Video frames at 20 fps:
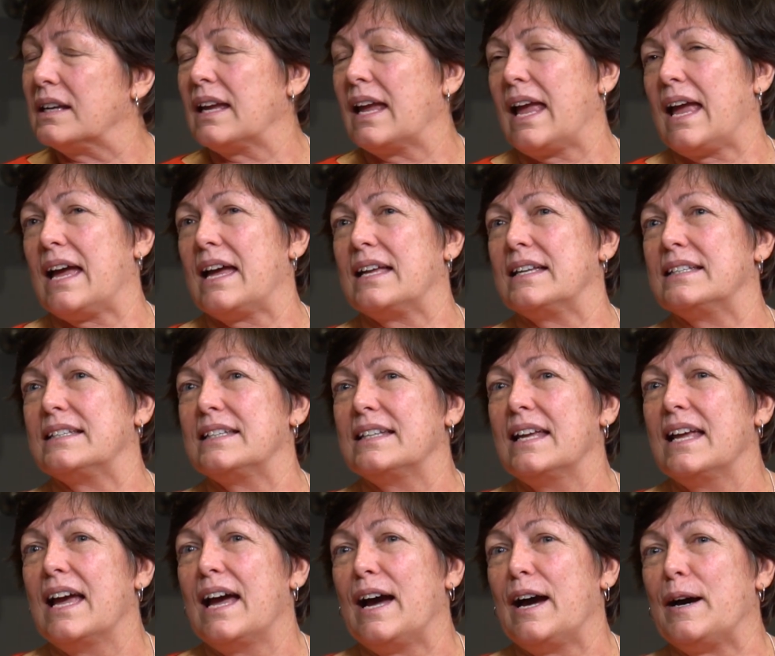and
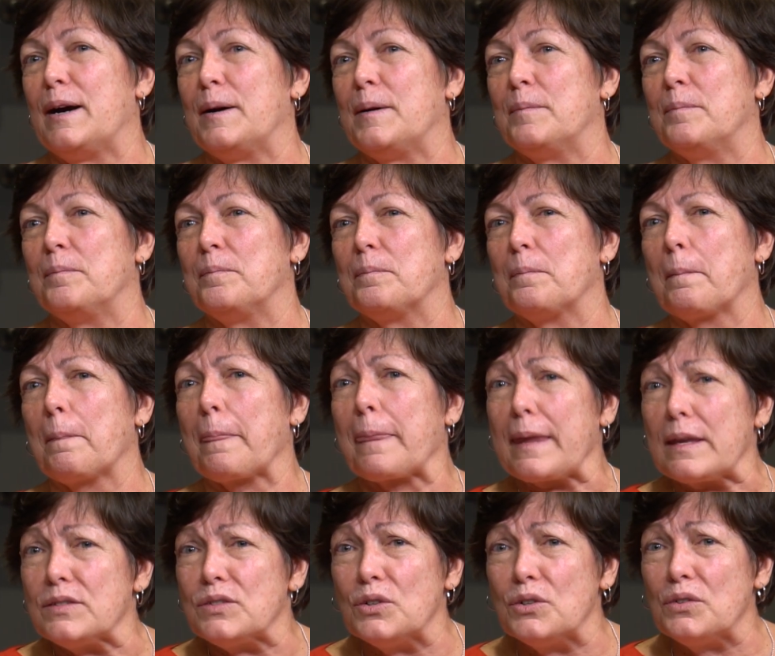um,
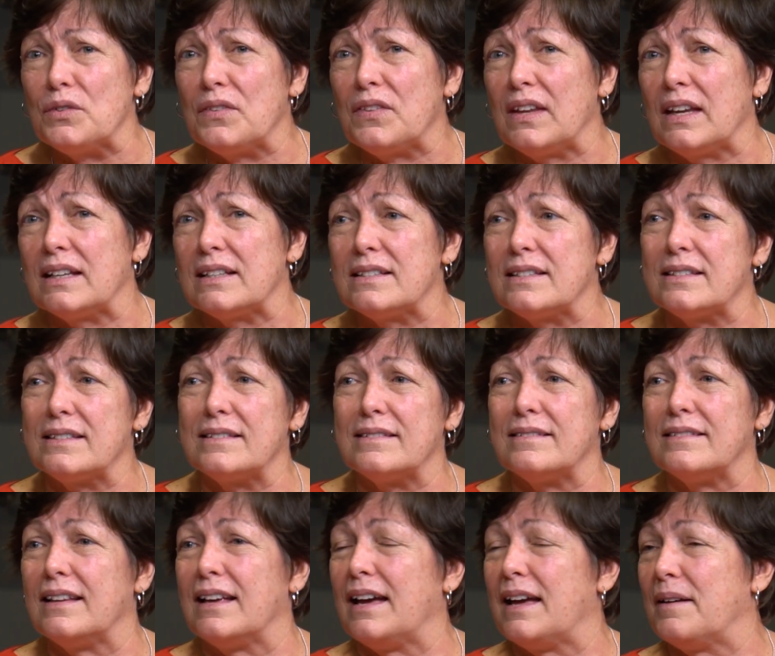certain things
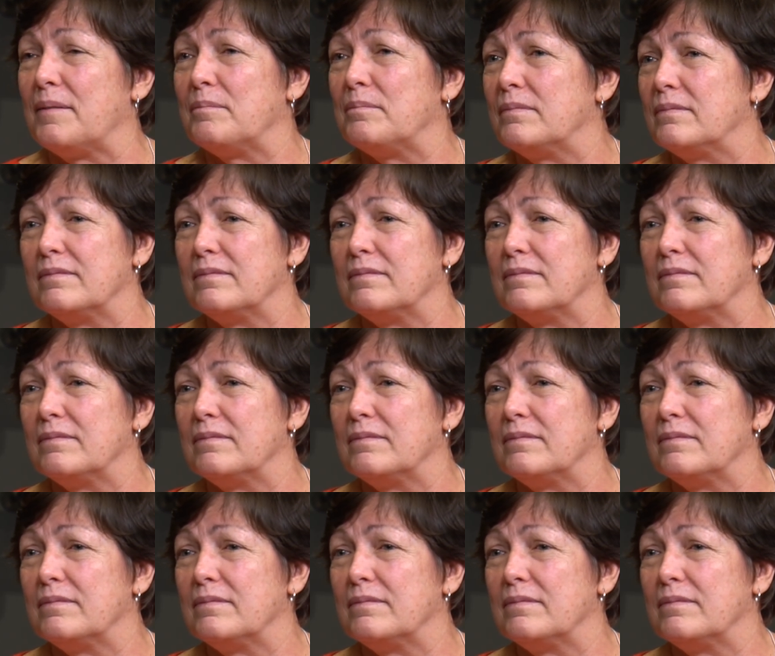um,